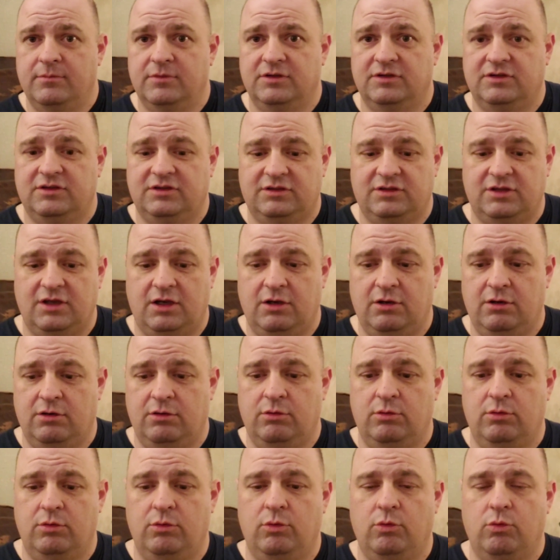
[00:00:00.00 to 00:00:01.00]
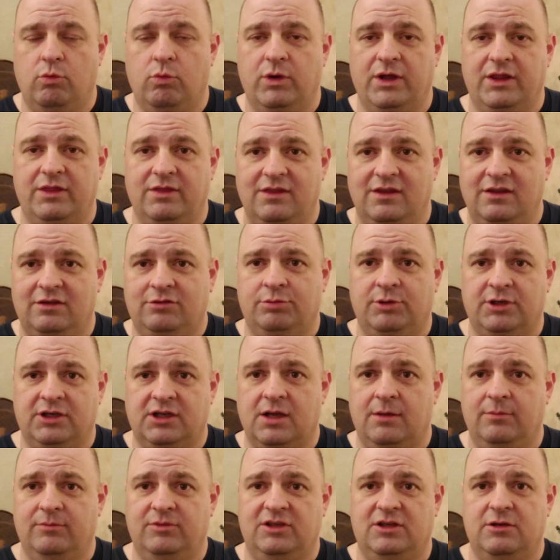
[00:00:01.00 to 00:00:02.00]
So when this one
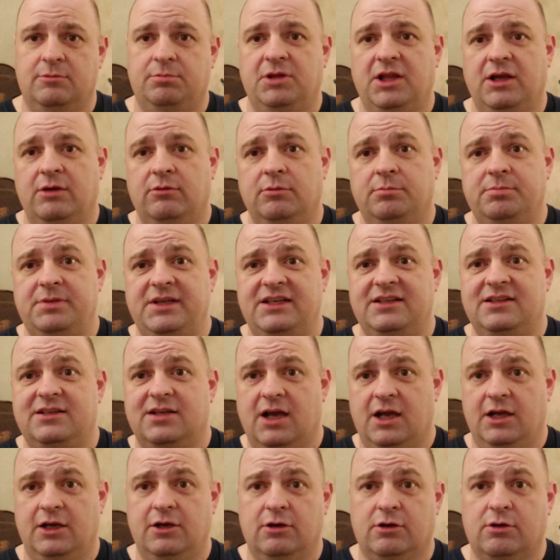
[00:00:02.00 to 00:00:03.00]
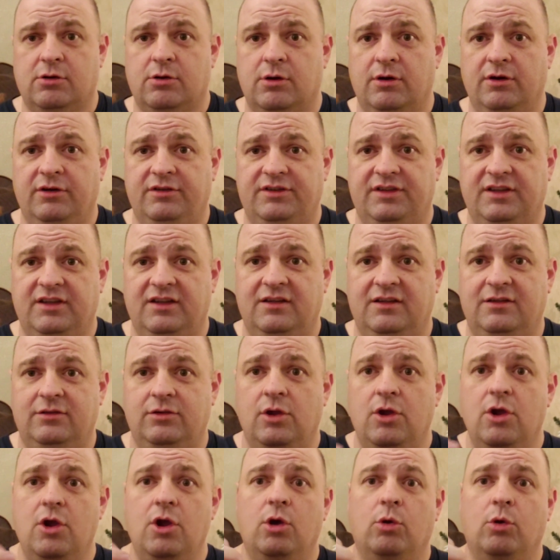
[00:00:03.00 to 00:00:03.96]
comes into play would be tighter courses